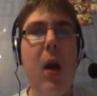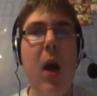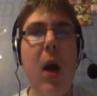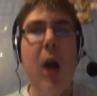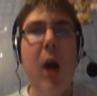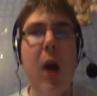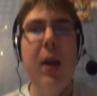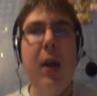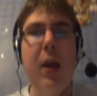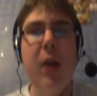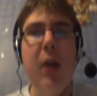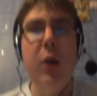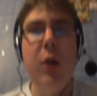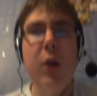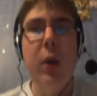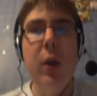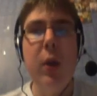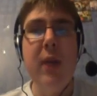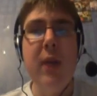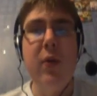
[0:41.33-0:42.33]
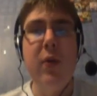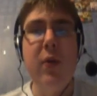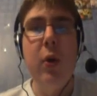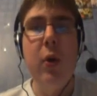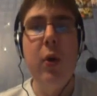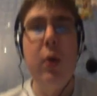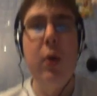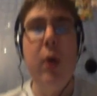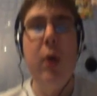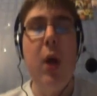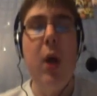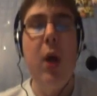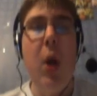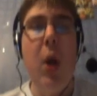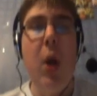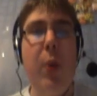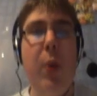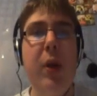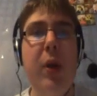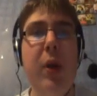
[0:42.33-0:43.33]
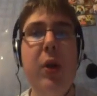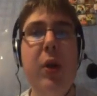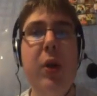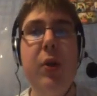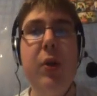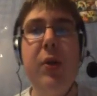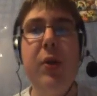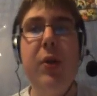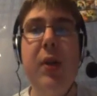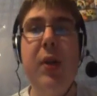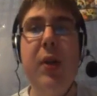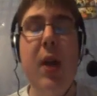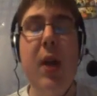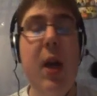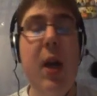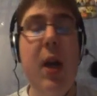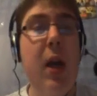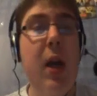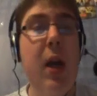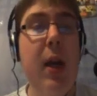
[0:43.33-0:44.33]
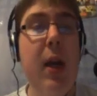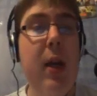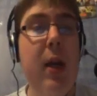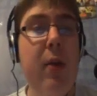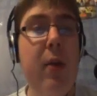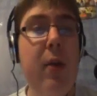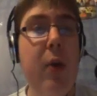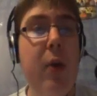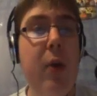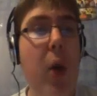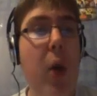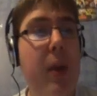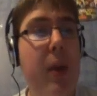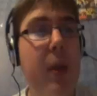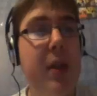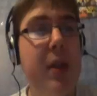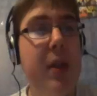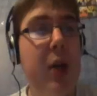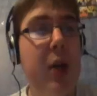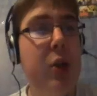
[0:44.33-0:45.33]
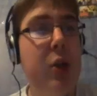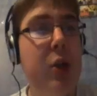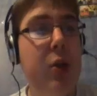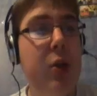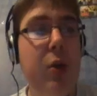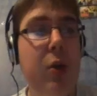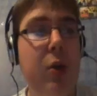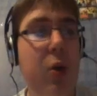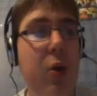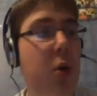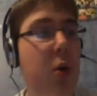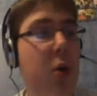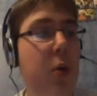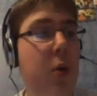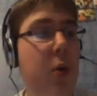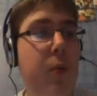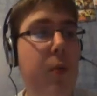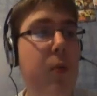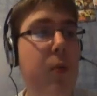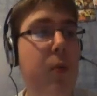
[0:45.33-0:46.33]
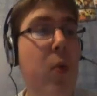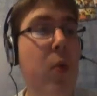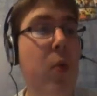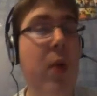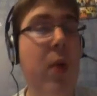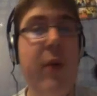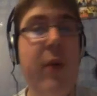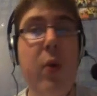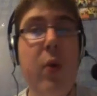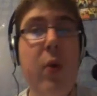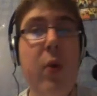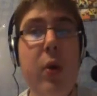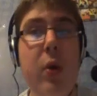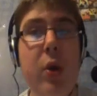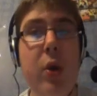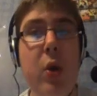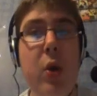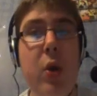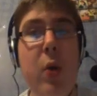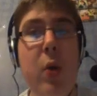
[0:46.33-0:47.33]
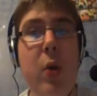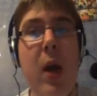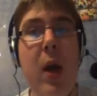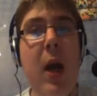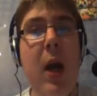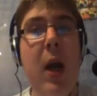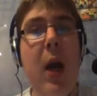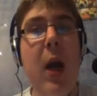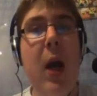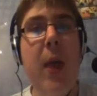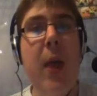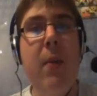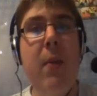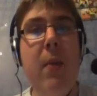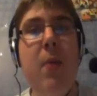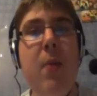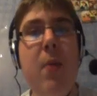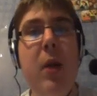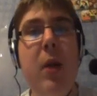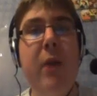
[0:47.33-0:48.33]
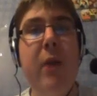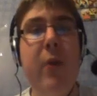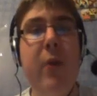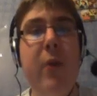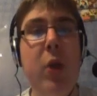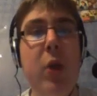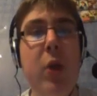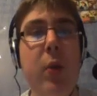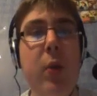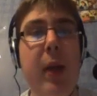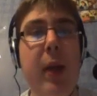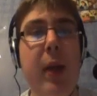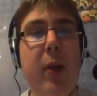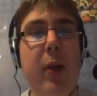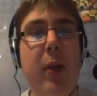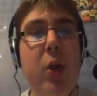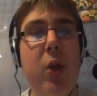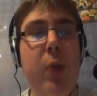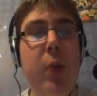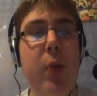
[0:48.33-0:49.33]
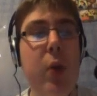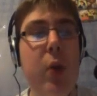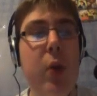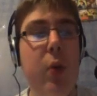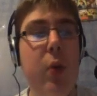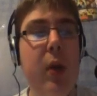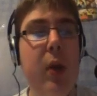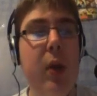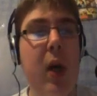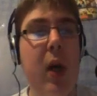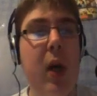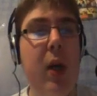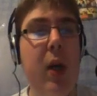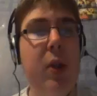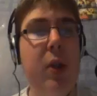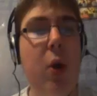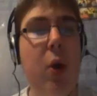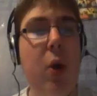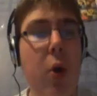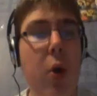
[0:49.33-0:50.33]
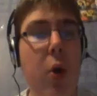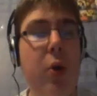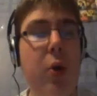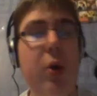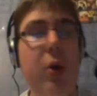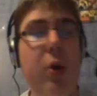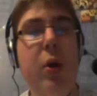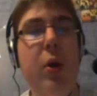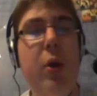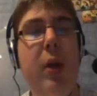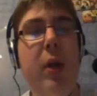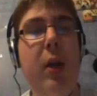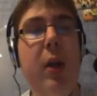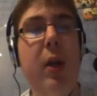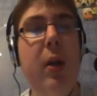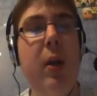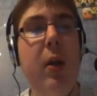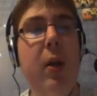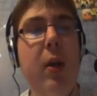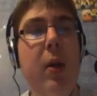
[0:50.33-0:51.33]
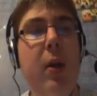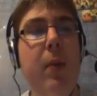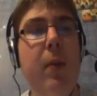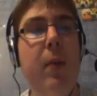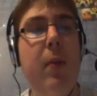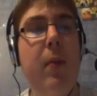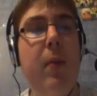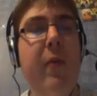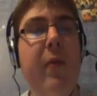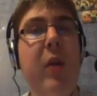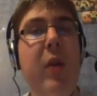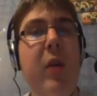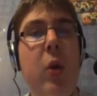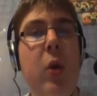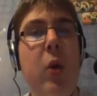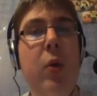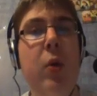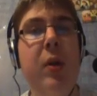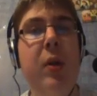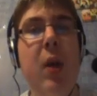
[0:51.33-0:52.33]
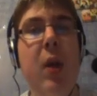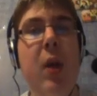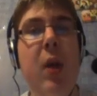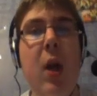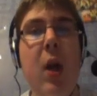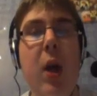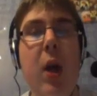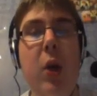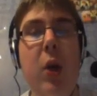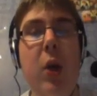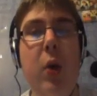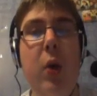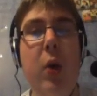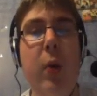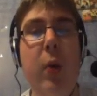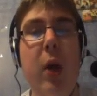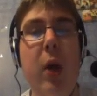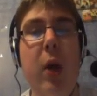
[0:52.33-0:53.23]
and yeah, you can leave your opinions in the comment section or wherever you want to, and then maybe in the future we'll get some of you guys onto the videos, and you